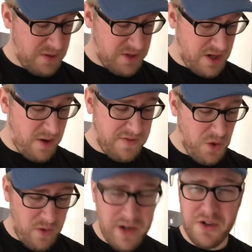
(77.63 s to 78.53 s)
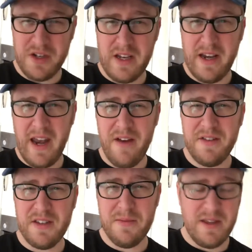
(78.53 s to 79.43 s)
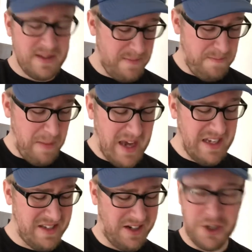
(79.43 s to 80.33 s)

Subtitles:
So if you're interested in having some of this amazing